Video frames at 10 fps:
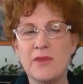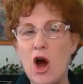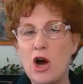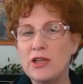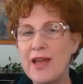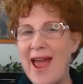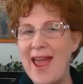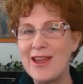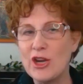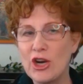All
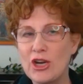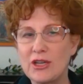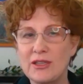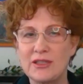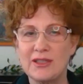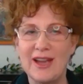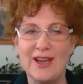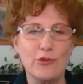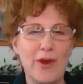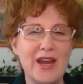anger
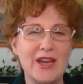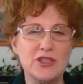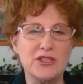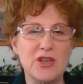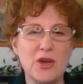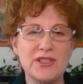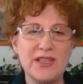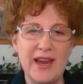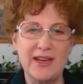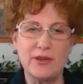and rage
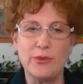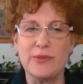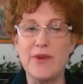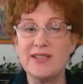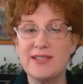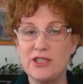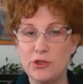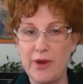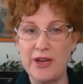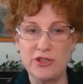associated with my
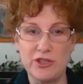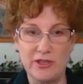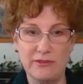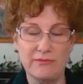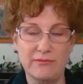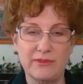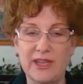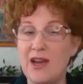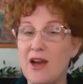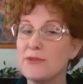situation
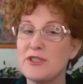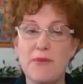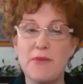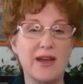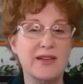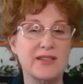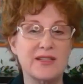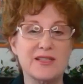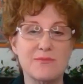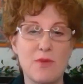that comes to mind
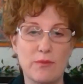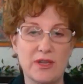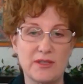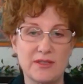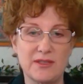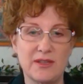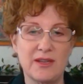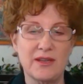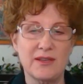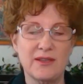in this moment
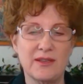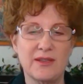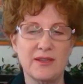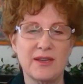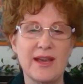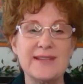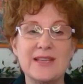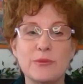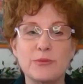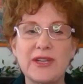
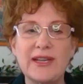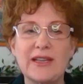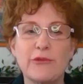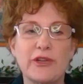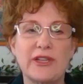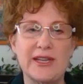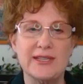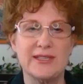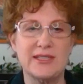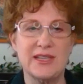is completely
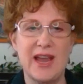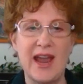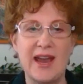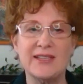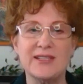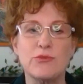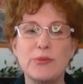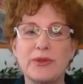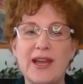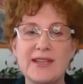released and is
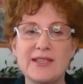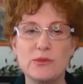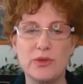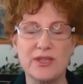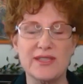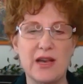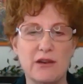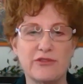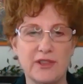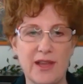replaced with
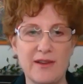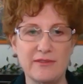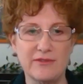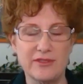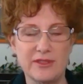self-love.